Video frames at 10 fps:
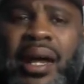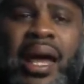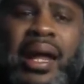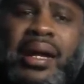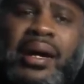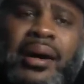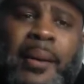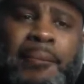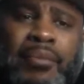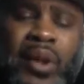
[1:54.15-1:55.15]
and
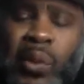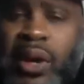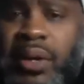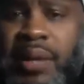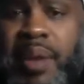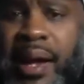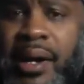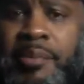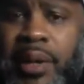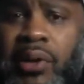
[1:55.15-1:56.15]
uh, we're going to get back
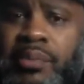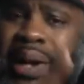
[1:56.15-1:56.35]
uploading.